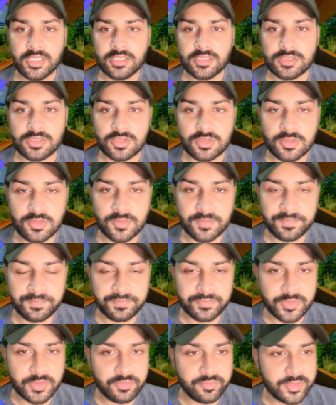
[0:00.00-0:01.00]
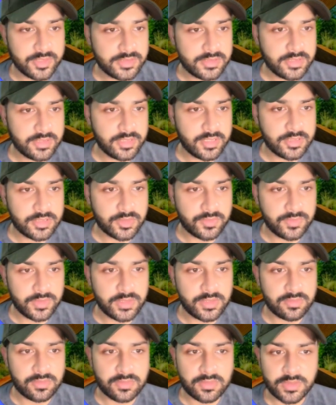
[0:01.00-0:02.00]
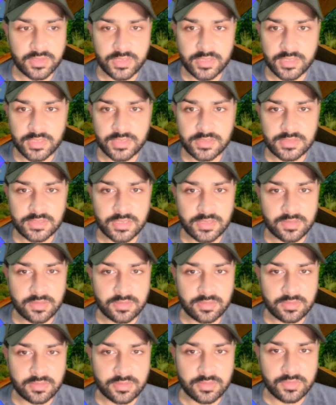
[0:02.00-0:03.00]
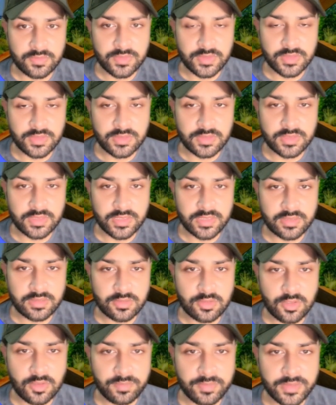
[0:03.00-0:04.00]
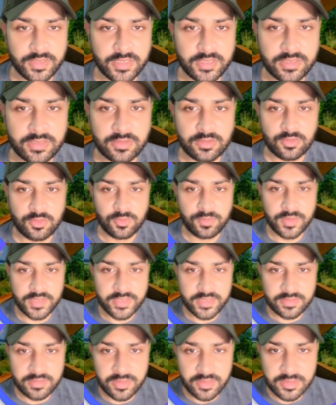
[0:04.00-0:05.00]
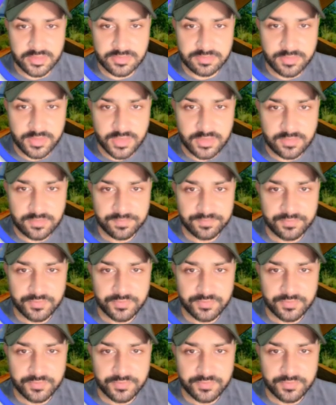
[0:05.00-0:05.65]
So the first thing that you will do is you will copy that loop item XPath,